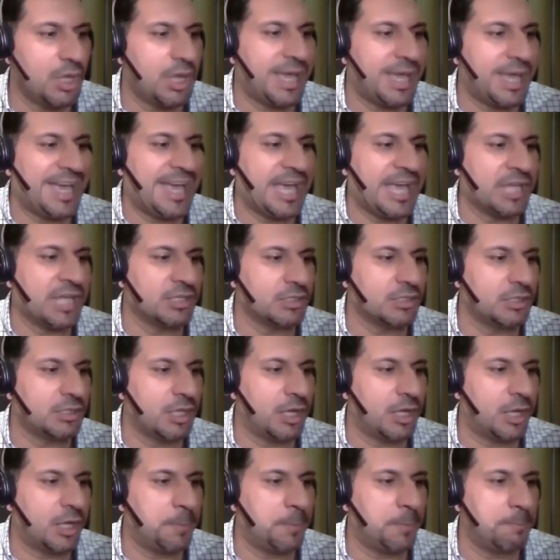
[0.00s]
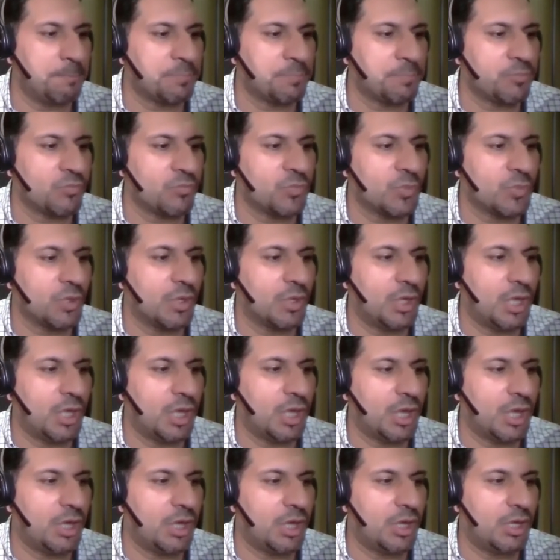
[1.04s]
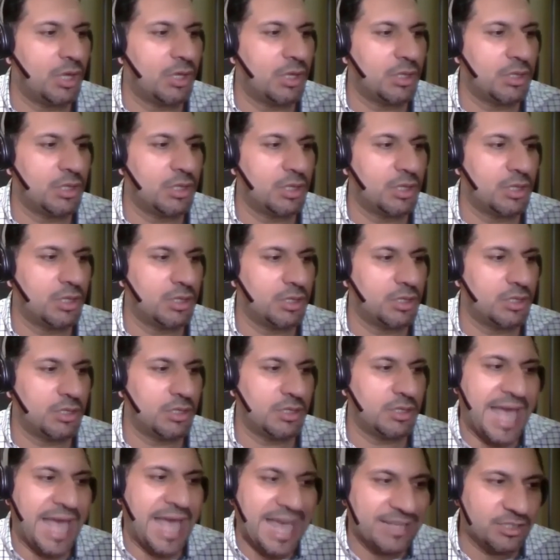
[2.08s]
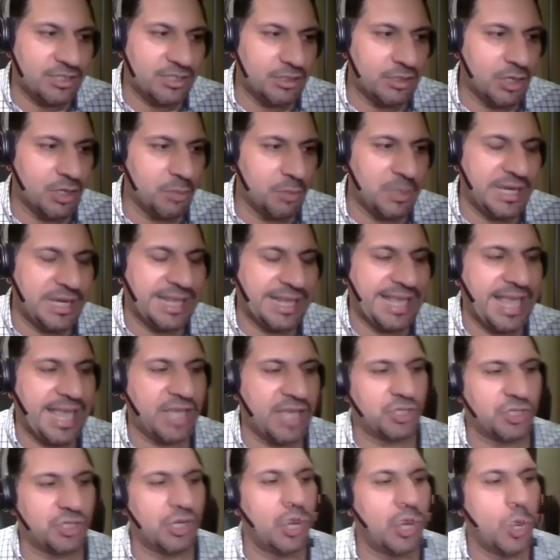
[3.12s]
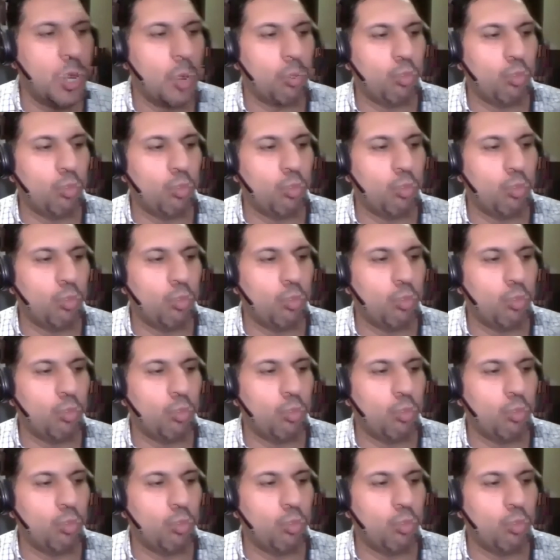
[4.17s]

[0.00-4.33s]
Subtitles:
And that communication.